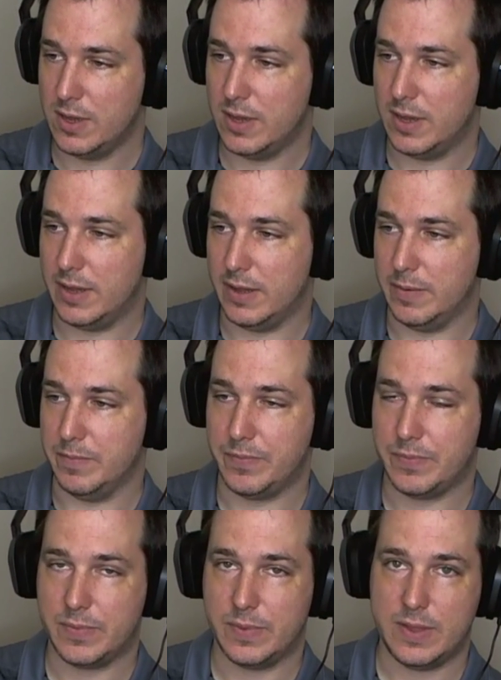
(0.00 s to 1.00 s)

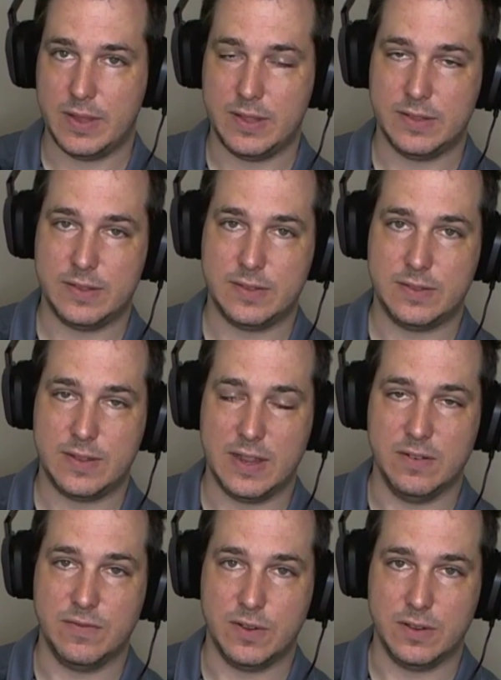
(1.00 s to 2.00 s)

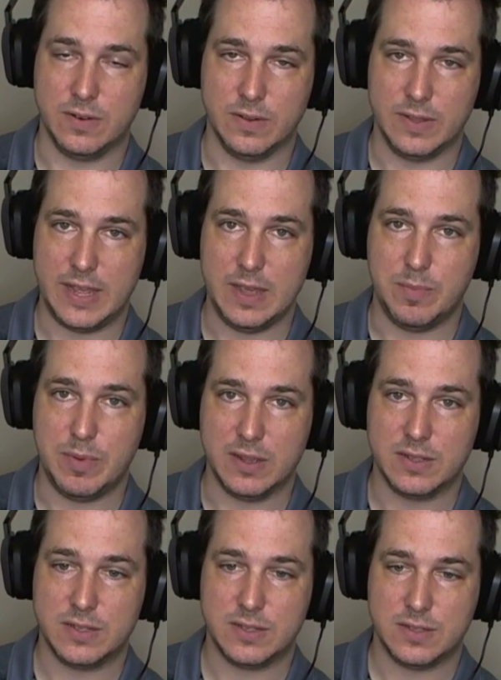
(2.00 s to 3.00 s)
Titanfall or the
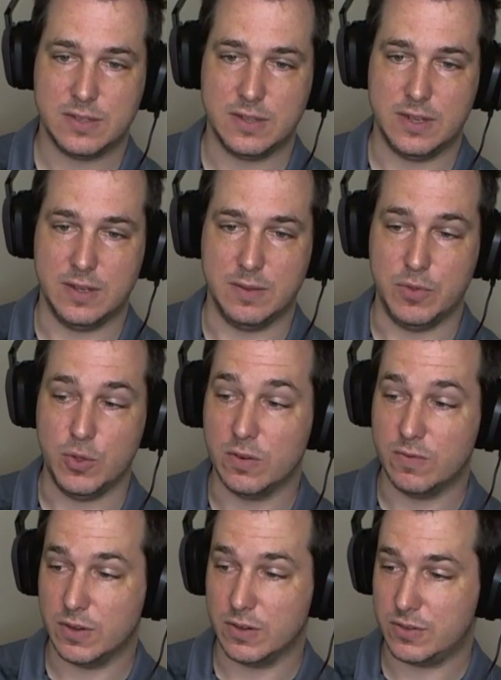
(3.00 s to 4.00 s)
Apex
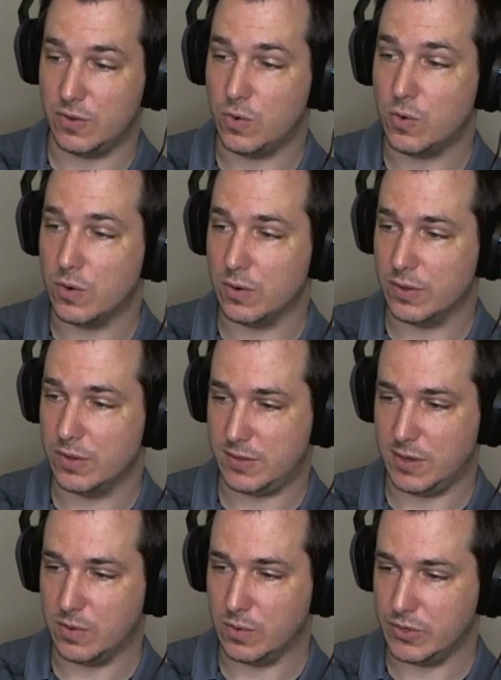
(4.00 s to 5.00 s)
universe or the
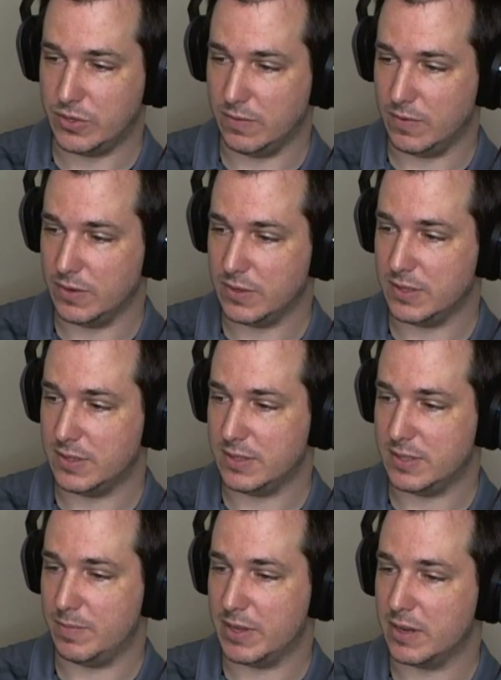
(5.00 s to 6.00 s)
Star Wars universe. This is
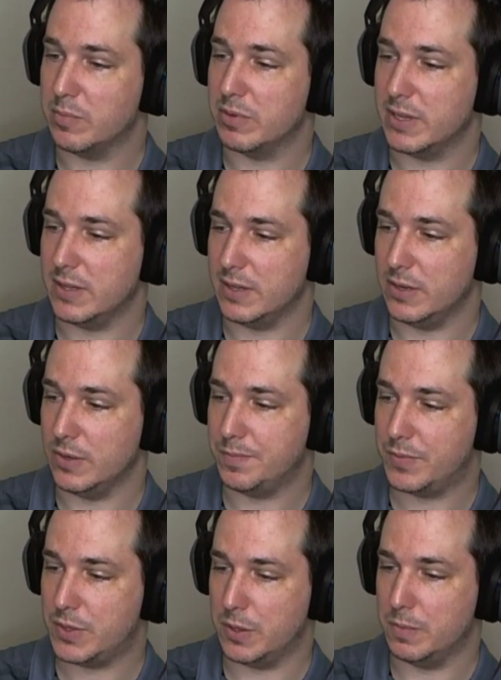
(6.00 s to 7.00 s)
something completely new.
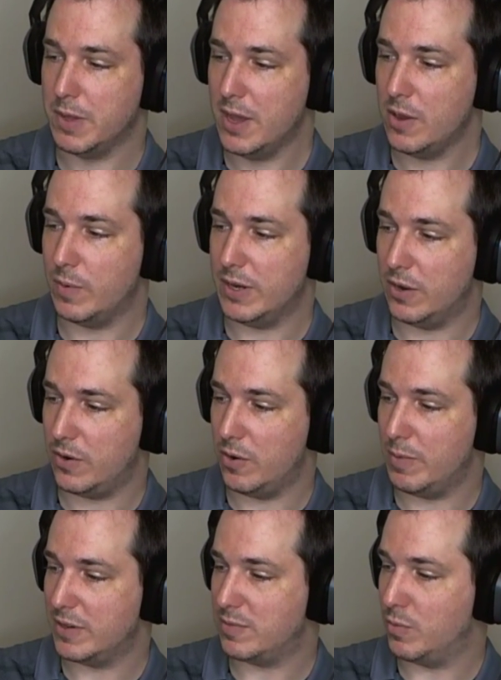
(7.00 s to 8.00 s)
So we don't know
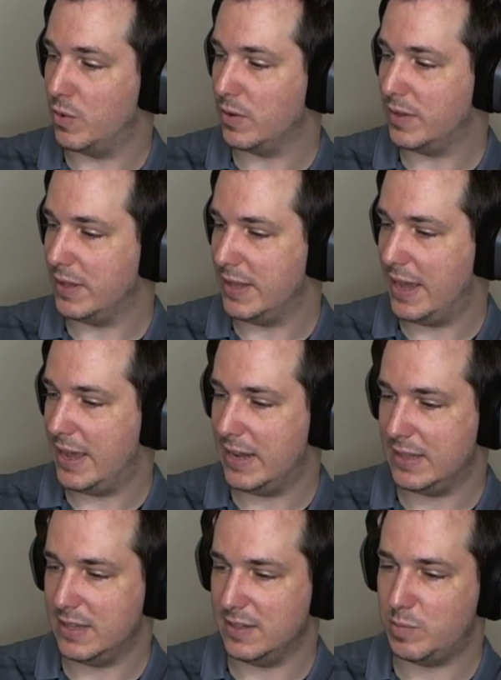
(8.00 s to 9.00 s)
much more than that
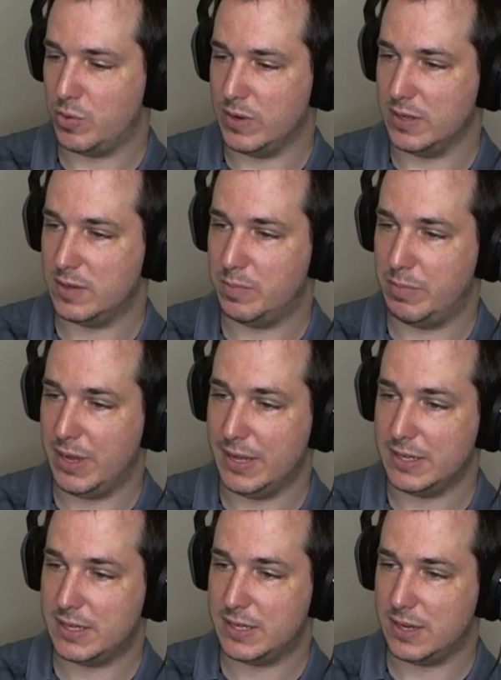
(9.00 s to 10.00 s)
at this point,
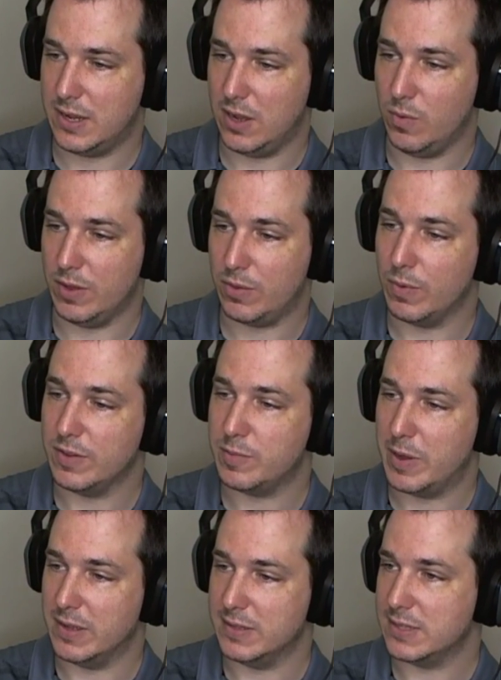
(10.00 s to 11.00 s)
but with
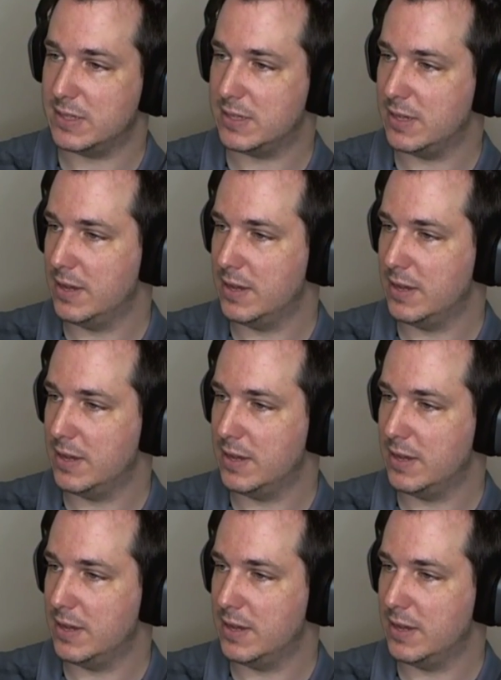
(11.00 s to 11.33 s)
Respawn's